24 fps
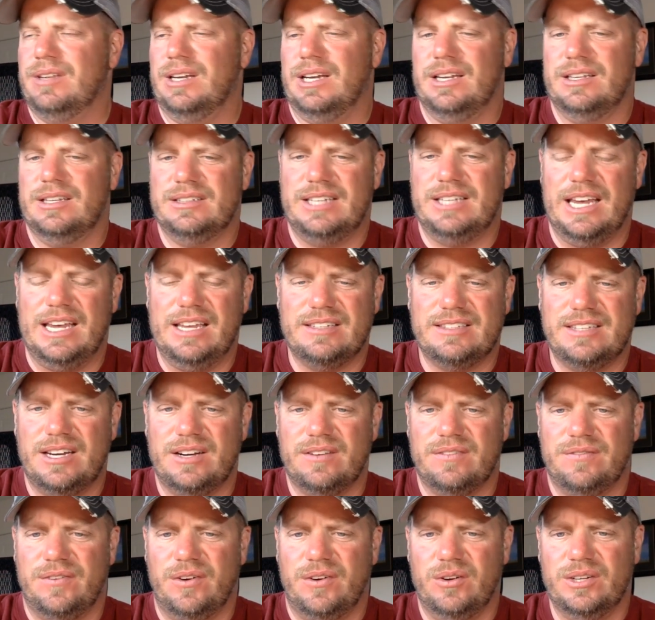taken center
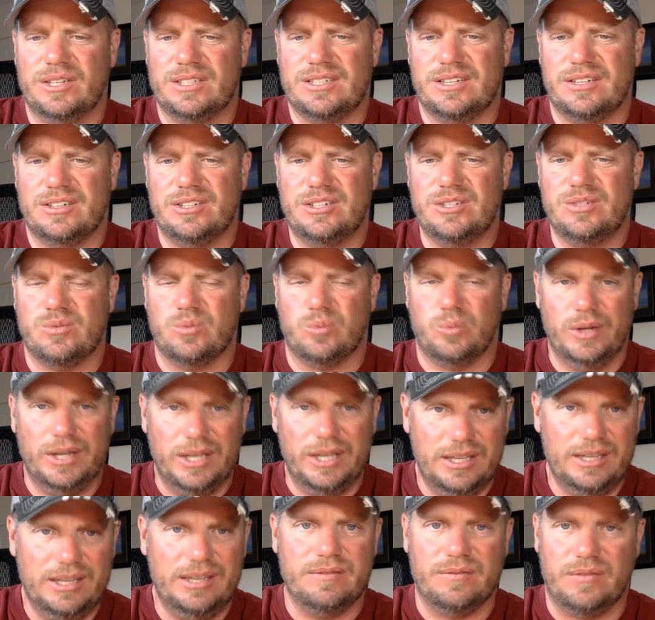focus. They're just
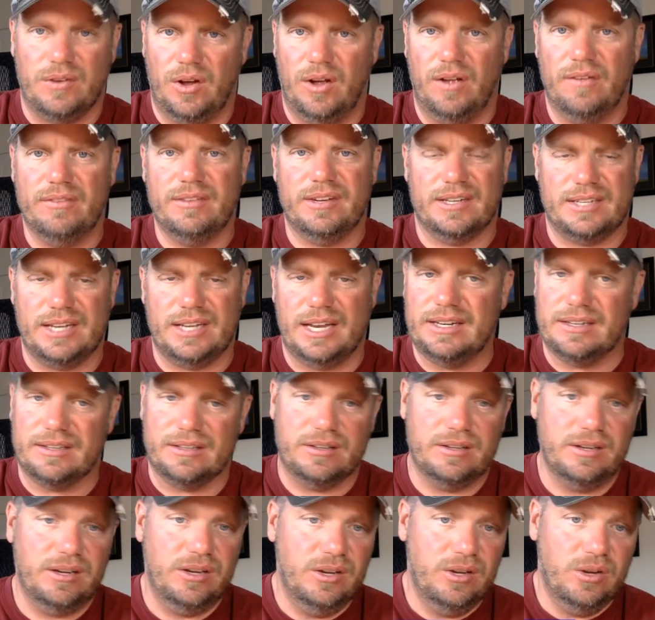really involved in the
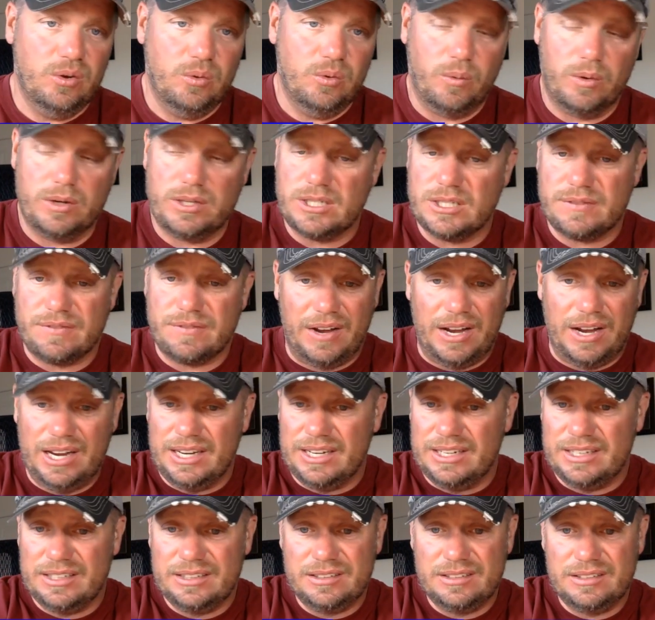Titan, which is
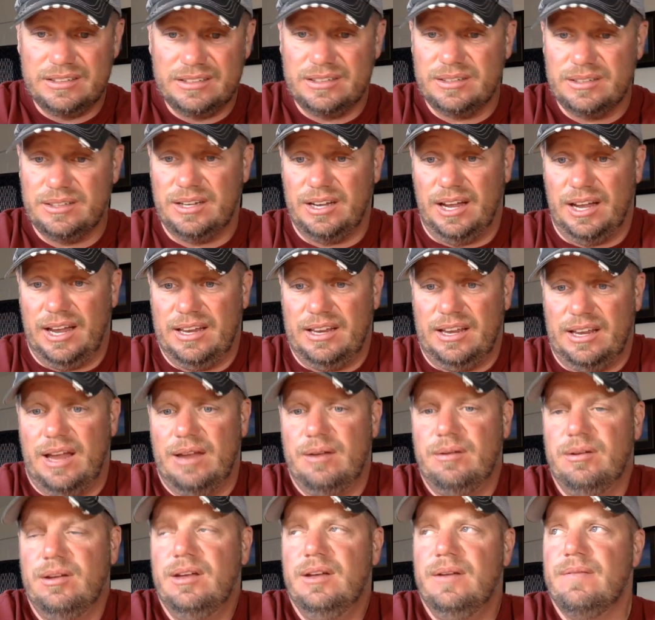fine.
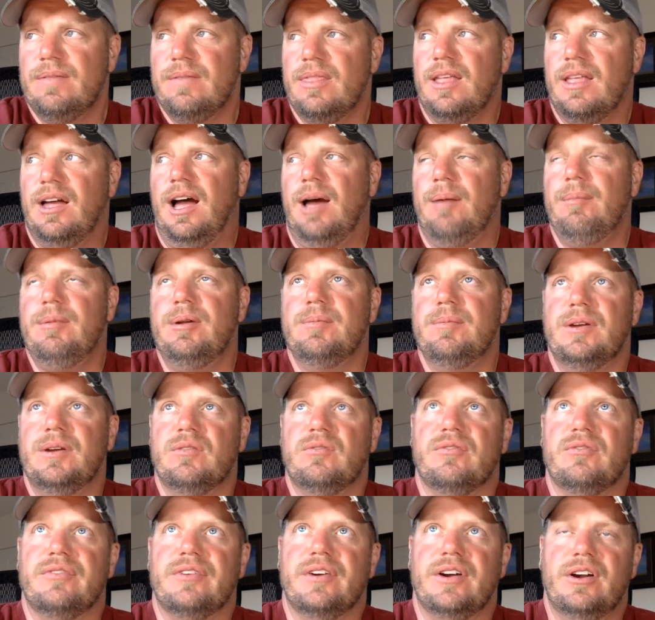I'm going to be
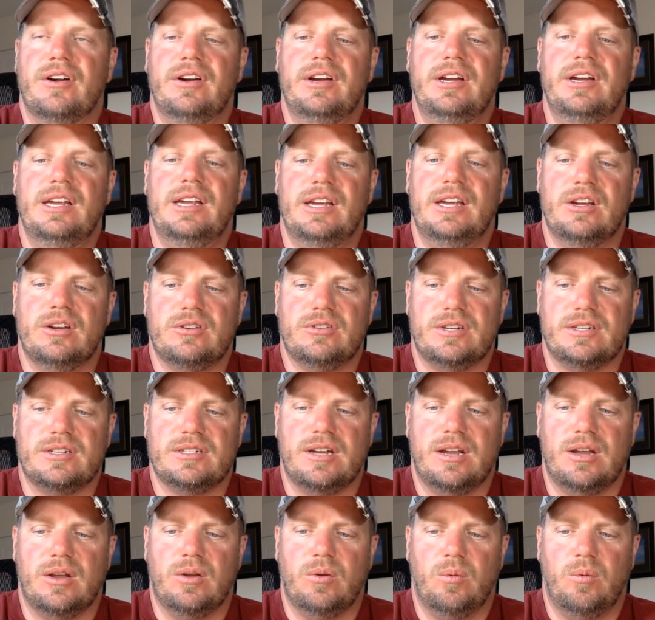very
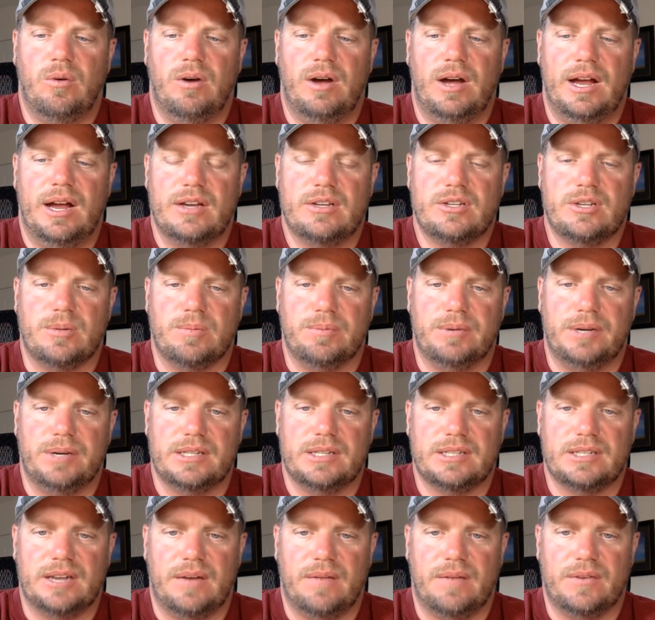interested to watch the press
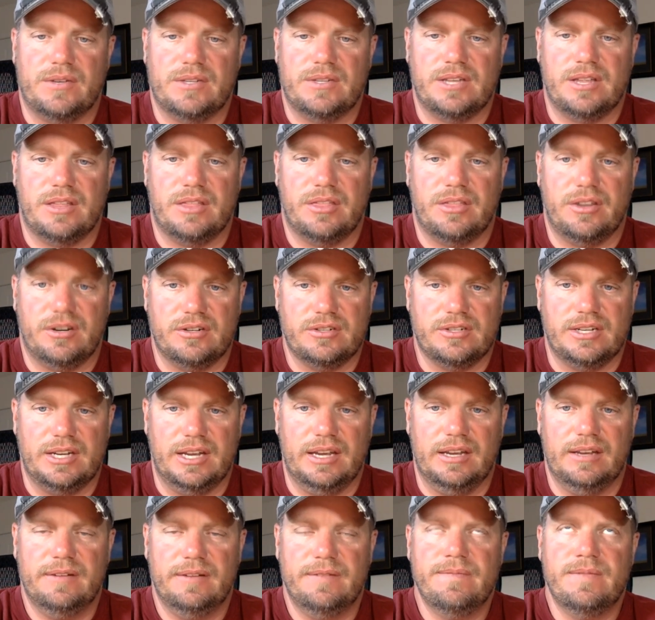conference on
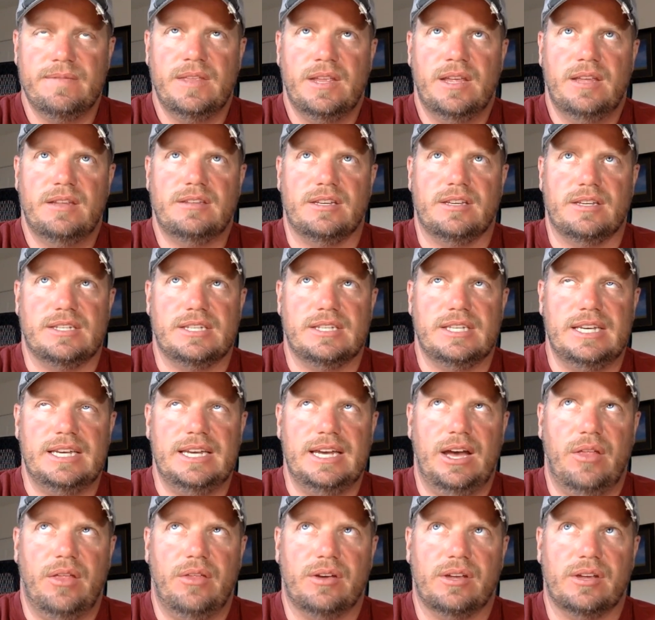Thursday to see
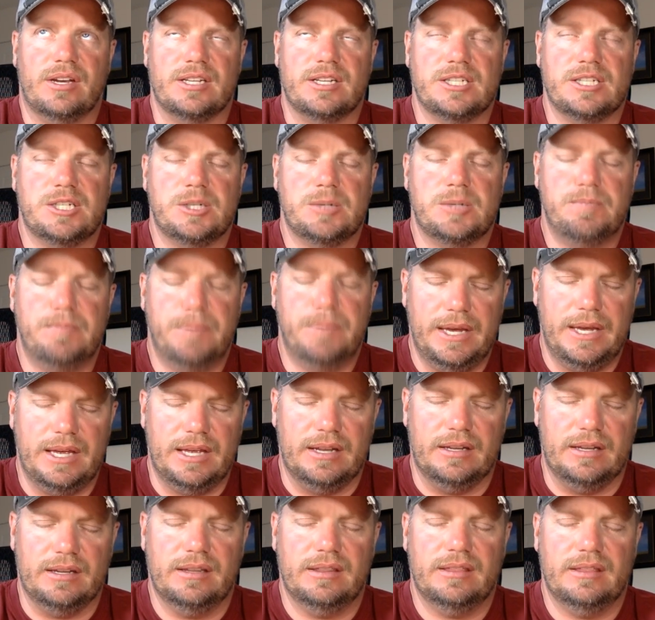how they're going to
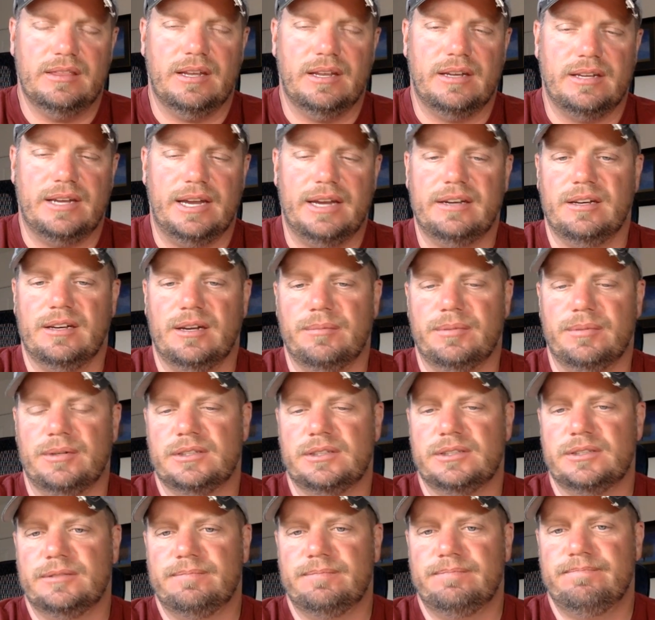spin the Titan
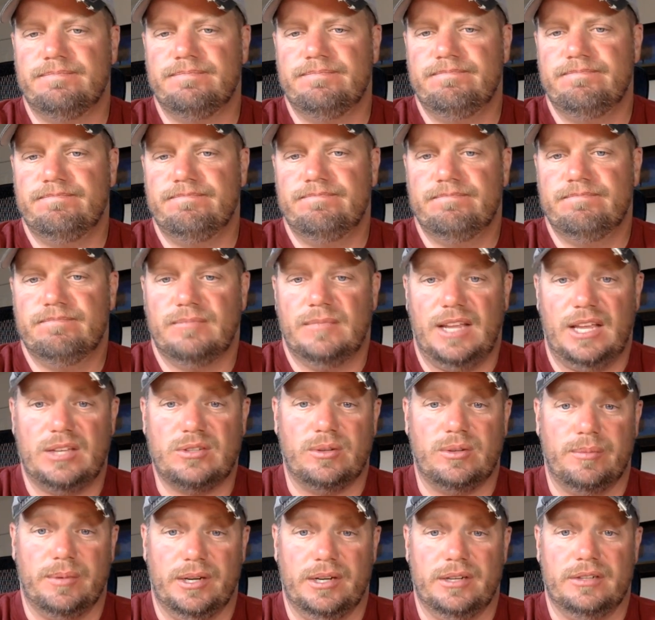numbers. That's
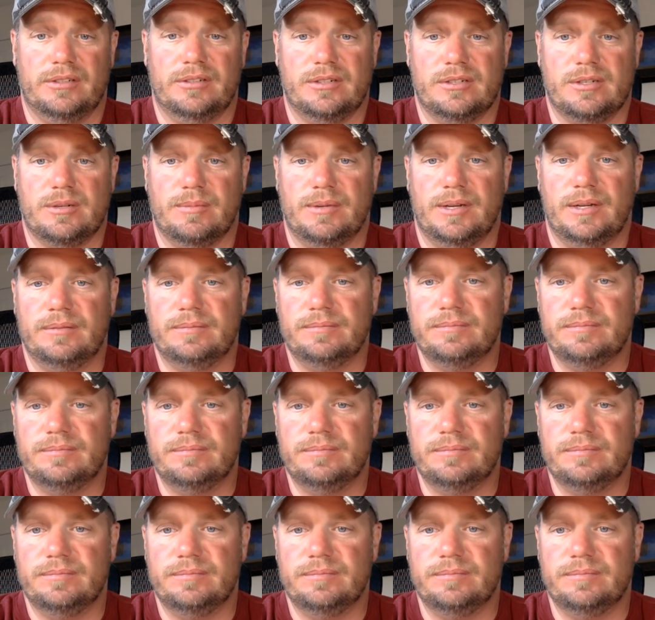what I'm really interested about.